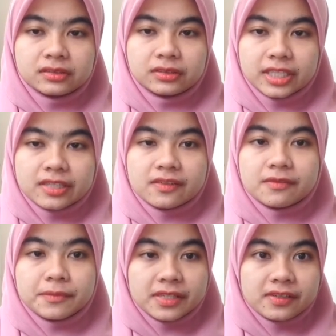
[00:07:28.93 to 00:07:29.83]
its
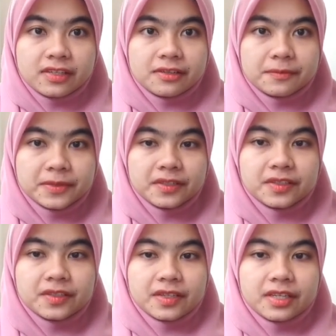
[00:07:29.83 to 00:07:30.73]
mixing
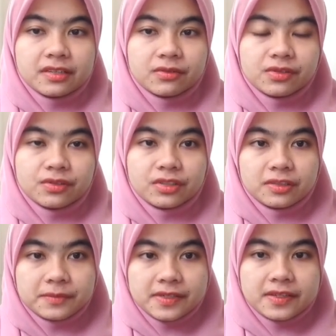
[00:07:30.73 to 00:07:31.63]
temperature and also the
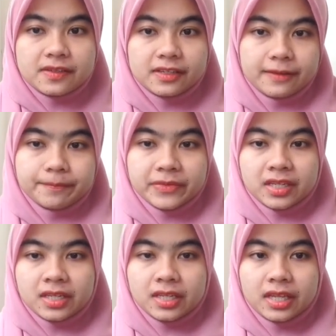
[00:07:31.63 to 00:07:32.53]
mixing time.
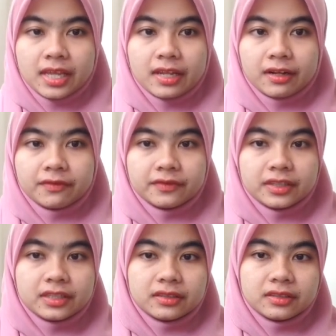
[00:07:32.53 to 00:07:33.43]
And
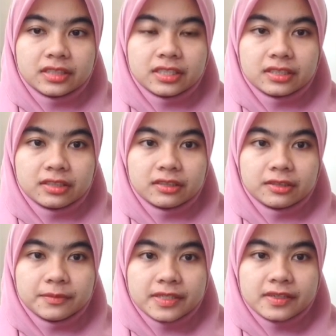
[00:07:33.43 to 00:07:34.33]
after the
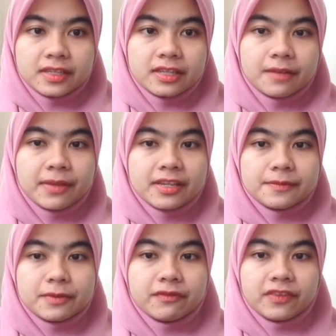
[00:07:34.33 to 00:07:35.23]
mixing time has
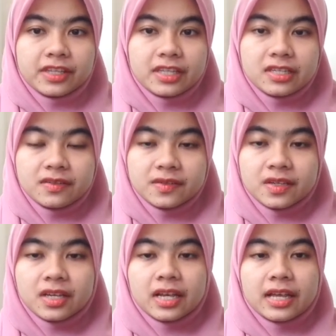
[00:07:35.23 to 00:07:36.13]
been finished,
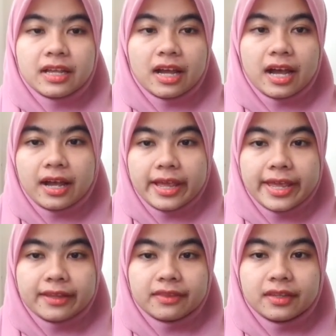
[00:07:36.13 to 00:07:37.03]

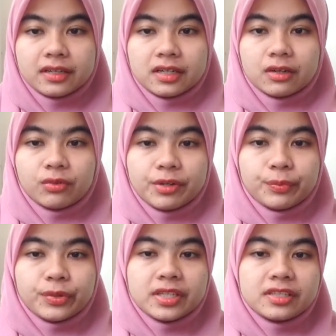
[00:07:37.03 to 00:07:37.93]
add
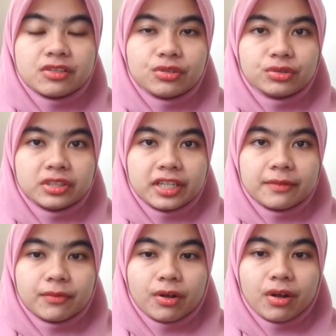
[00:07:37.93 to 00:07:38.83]
1.2 gram
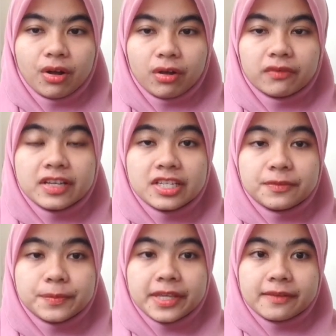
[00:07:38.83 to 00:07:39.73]
of
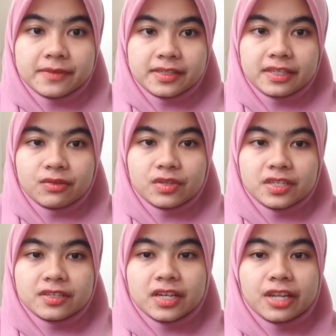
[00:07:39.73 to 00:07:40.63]
HPMC, which
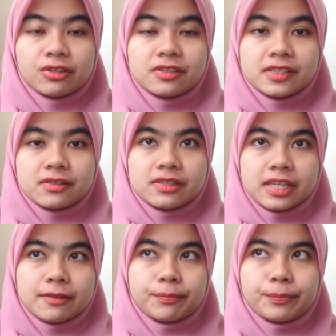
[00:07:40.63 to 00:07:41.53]
is hydroxyl
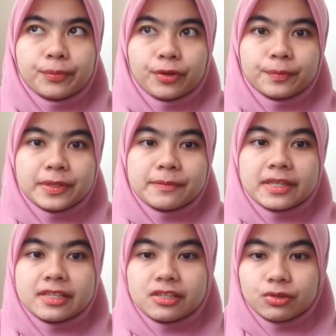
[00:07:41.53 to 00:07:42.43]
propylene
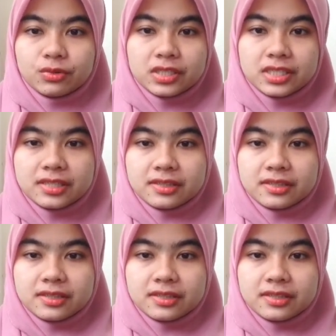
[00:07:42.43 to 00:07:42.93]
methacellulose,